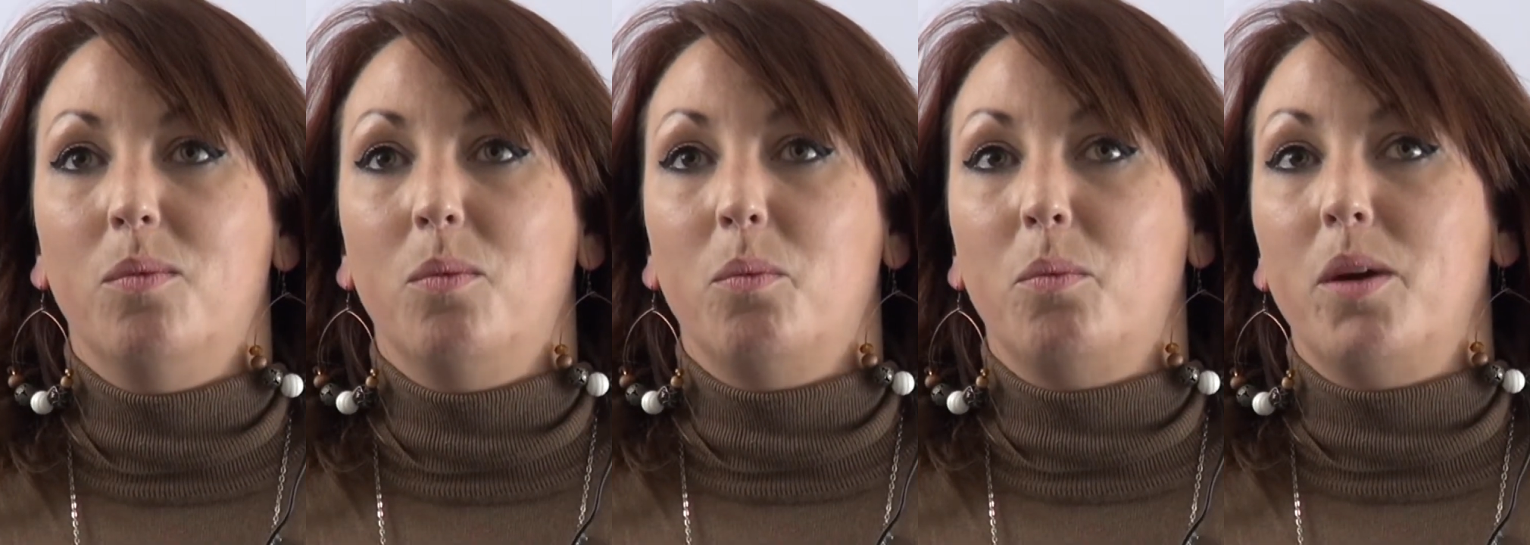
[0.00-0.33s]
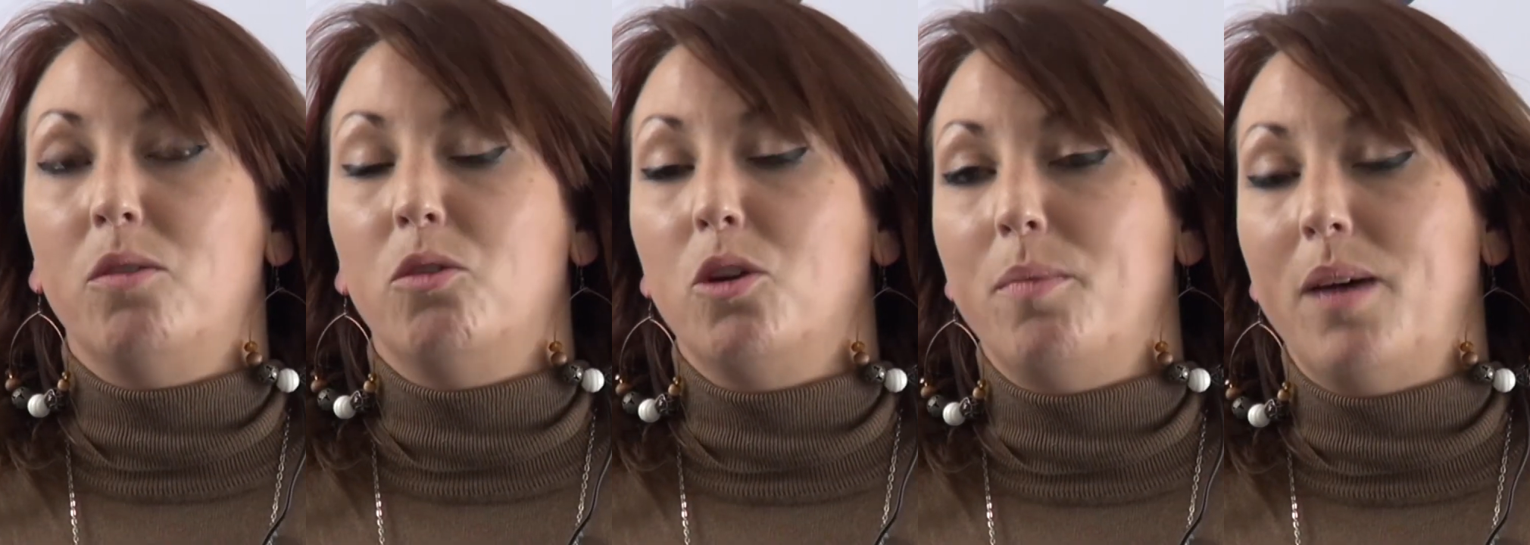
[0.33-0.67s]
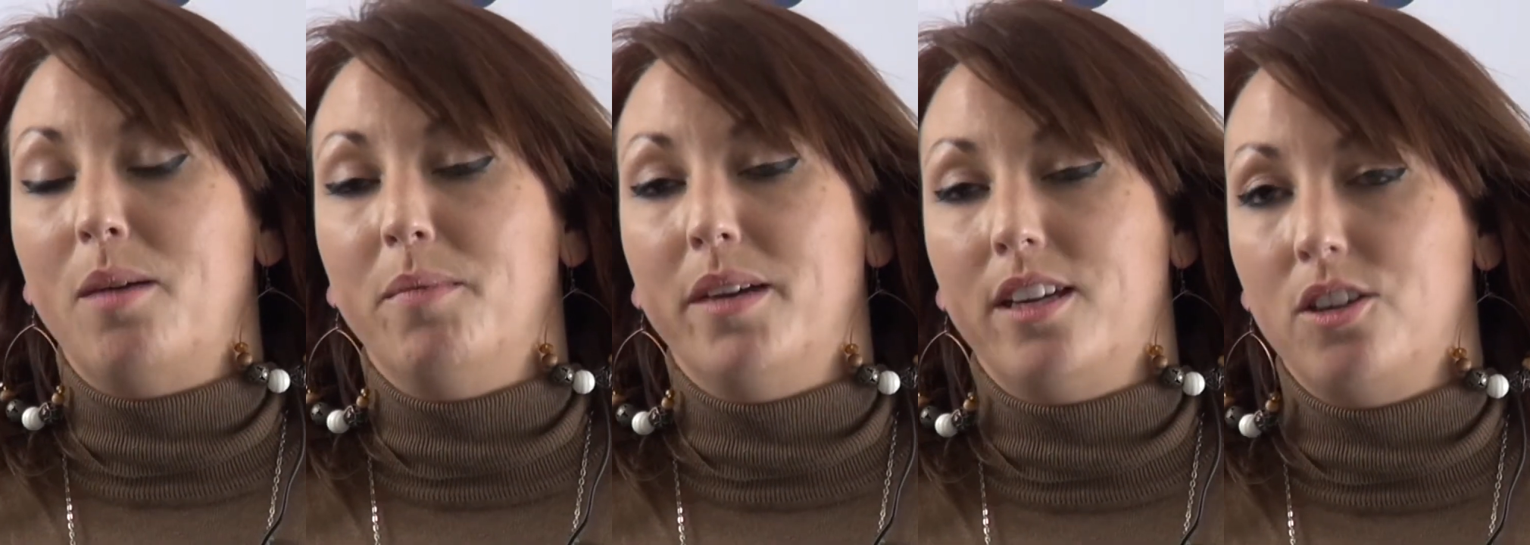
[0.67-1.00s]
We're all
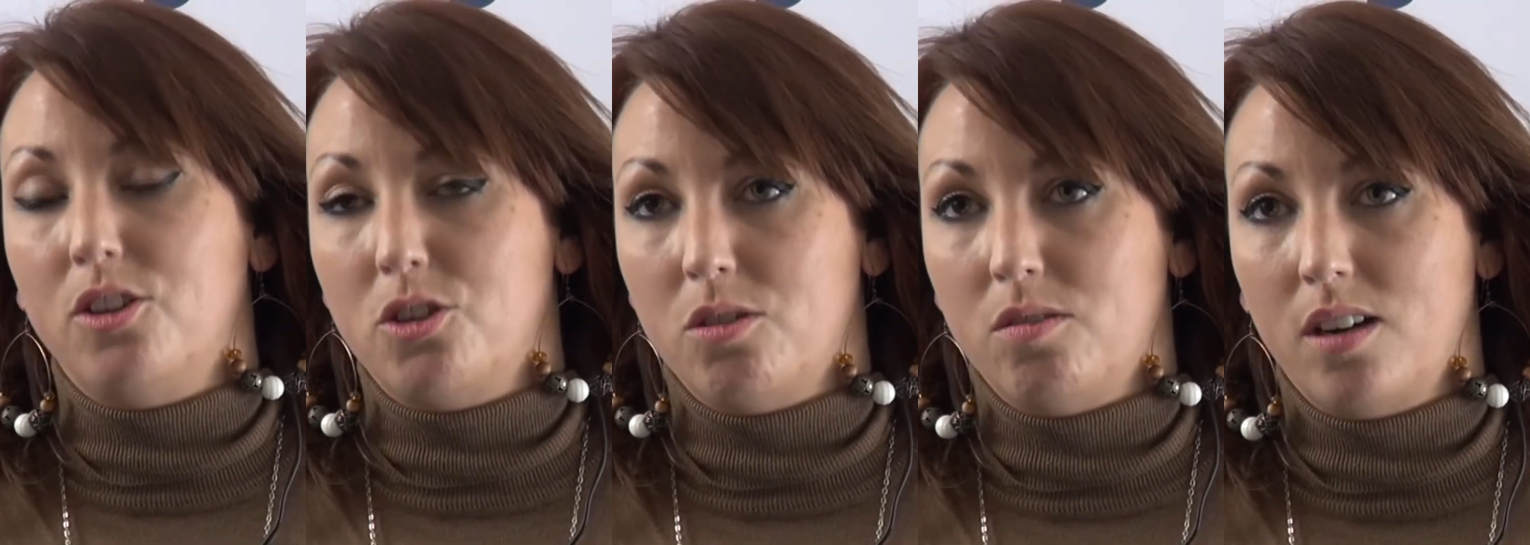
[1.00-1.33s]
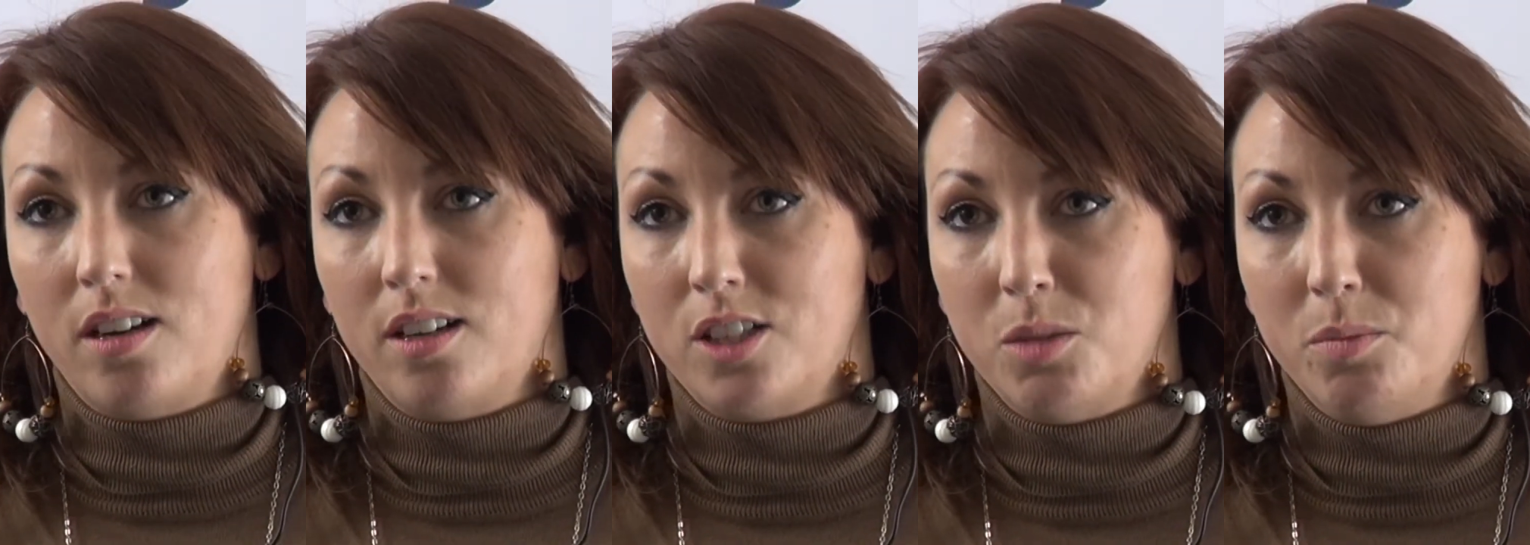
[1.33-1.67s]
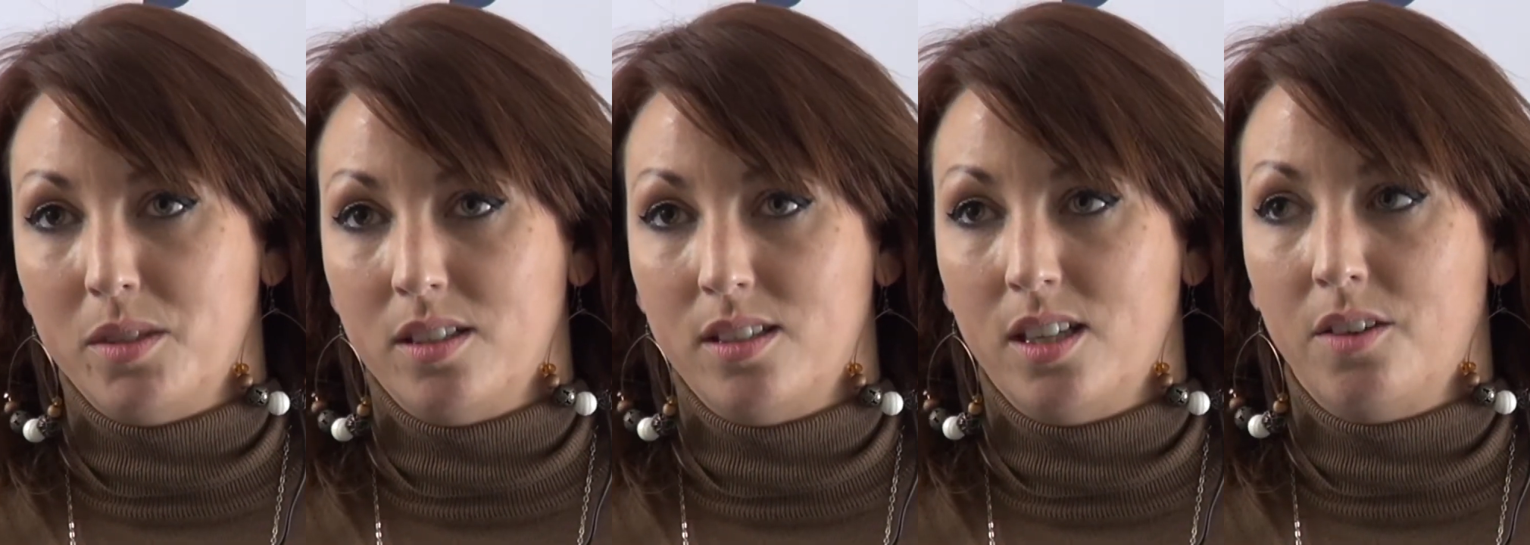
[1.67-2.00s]
about making sure our
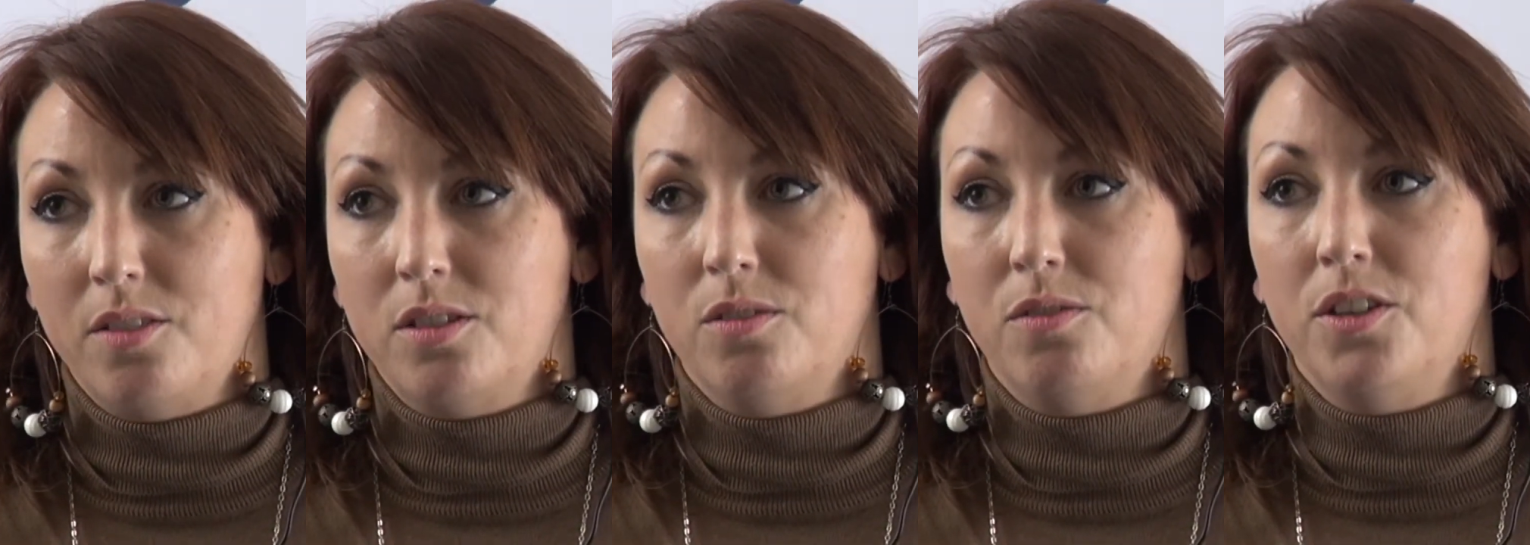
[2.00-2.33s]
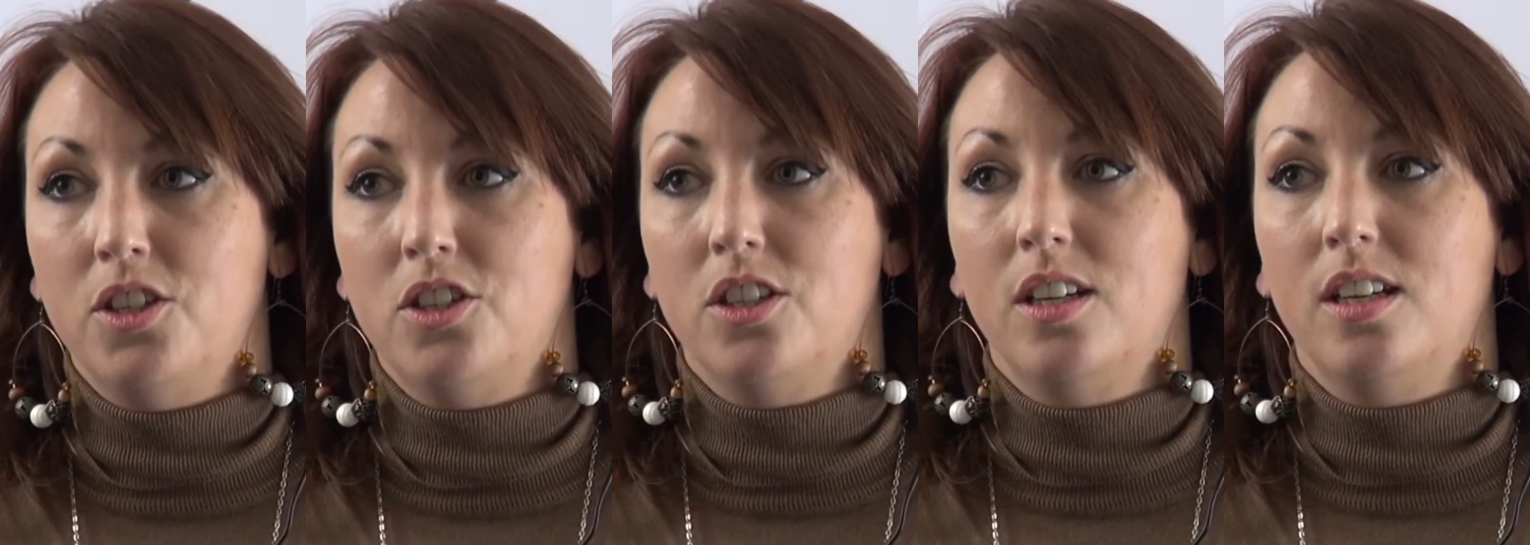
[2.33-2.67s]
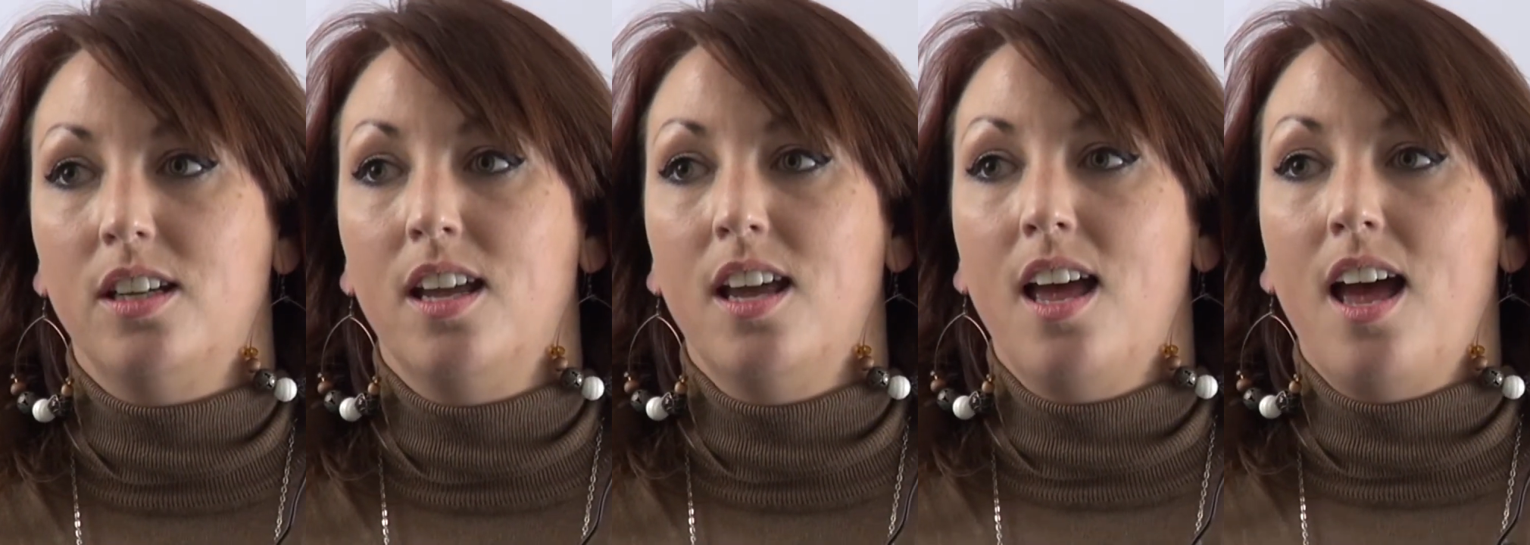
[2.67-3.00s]
customers are self-sufficient